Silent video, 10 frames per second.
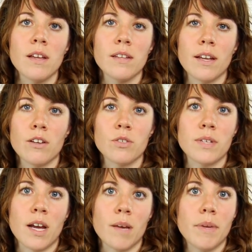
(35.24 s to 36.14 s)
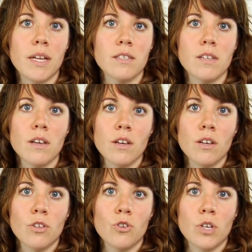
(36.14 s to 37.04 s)
diagnosed with diabetes,
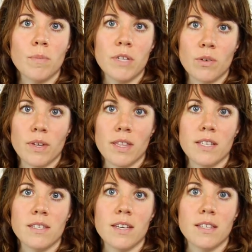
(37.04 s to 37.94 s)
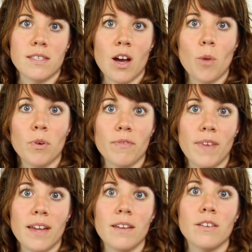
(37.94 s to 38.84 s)
you can be doing these things to help
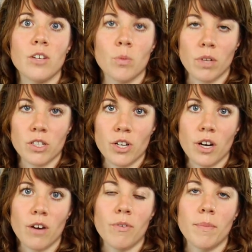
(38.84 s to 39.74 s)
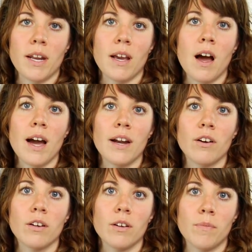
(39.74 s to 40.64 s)
prevent your blood sugar from getting
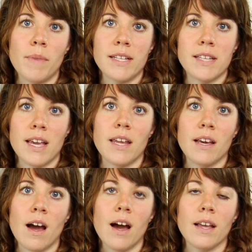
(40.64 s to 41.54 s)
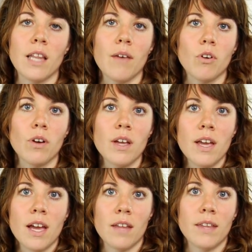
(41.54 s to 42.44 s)
higher or maintaining a high level.
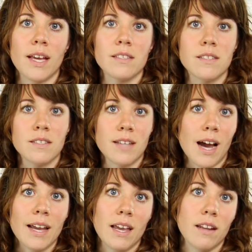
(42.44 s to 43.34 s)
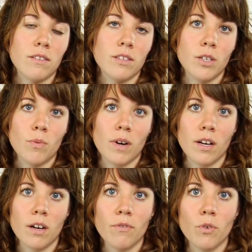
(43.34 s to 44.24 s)
And that's diet. You want
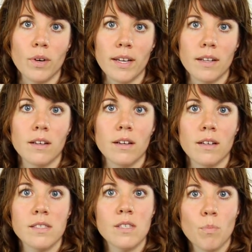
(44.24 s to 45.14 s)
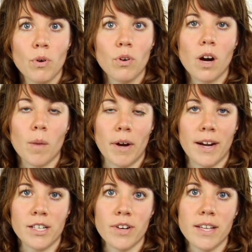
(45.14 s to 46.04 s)
to avoid uh, simple
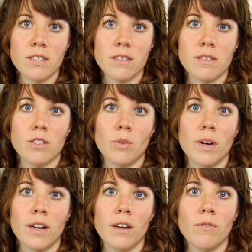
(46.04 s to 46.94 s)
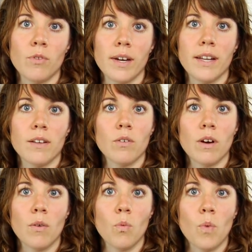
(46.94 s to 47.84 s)
carbohydrates. You want to avoid
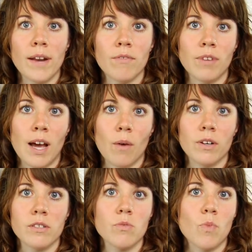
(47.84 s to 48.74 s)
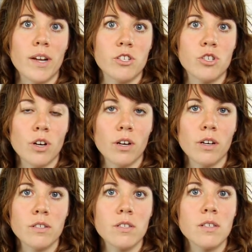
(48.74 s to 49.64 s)
uh, white flours, white
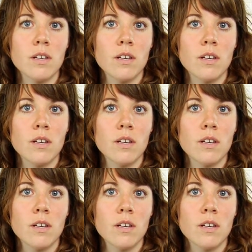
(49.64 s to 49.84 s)
sugars,